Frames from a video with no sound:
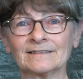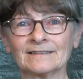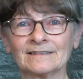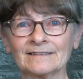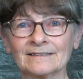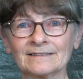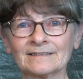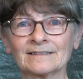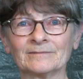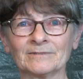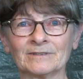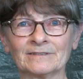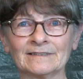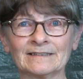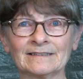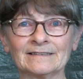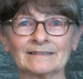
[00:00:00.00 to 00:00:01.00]
to TriCities
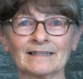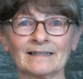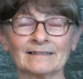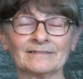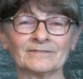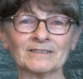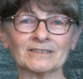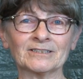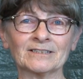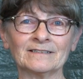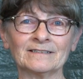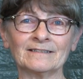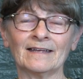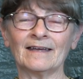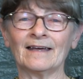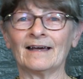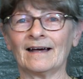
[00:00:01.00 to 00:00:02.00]
Community
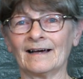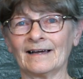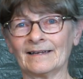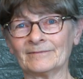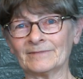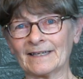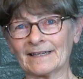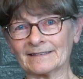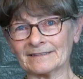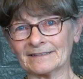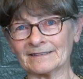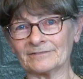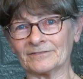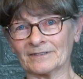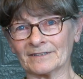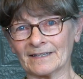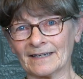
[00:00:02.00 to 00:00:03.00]
Television. I'm
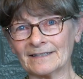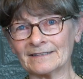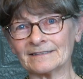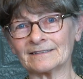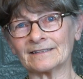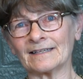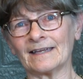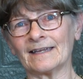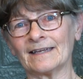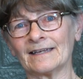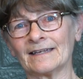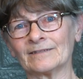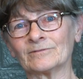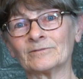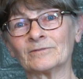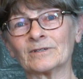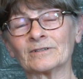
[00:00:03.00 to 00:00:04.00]
Nancy Furness,
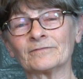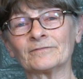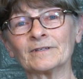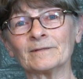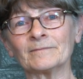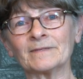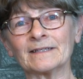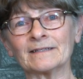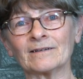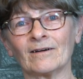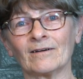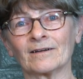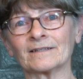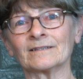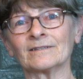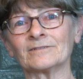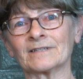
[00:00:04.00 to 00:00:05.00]
and we're filming
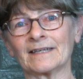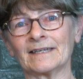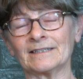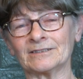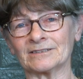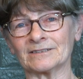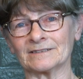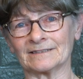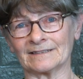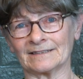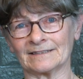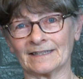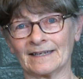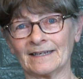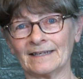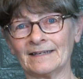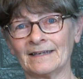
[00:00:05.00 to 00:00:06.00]
on location
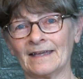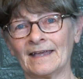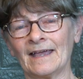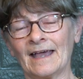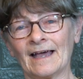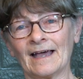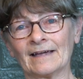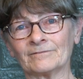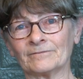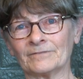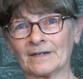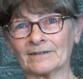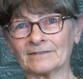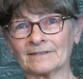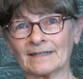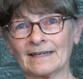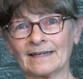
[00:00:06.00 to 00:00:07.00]
today at
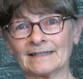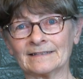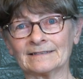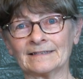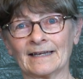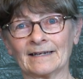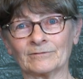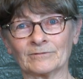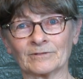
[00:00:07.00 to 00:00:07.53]
Fountainhead